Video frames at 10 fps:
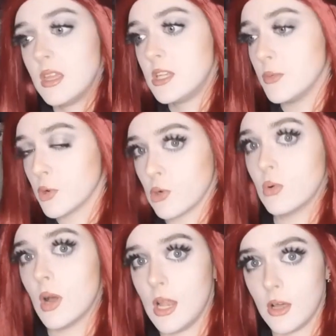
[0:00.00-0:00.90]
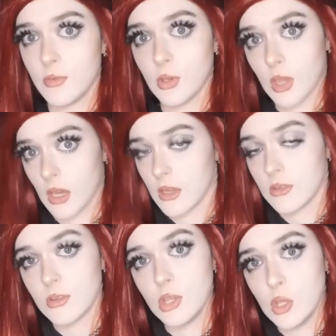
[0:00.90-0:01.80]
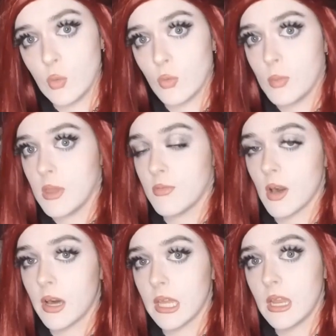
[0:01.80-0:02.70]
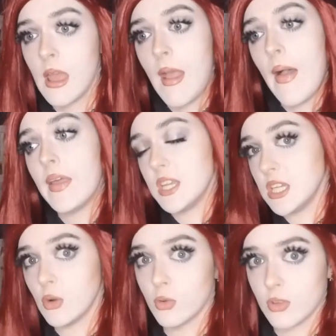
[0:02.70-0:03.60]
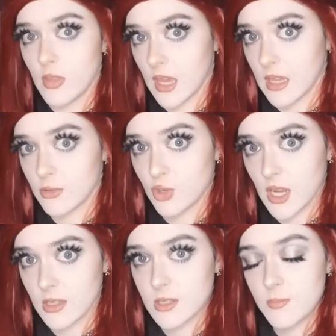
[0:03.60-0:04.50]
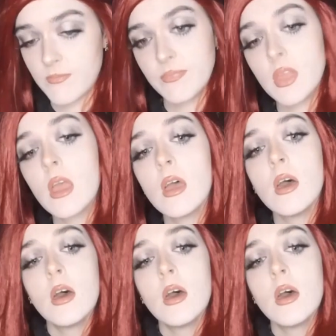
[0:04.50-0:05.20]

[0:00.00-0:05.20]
like, typical, I love you guys, you will be fine. And she also then gets dragged.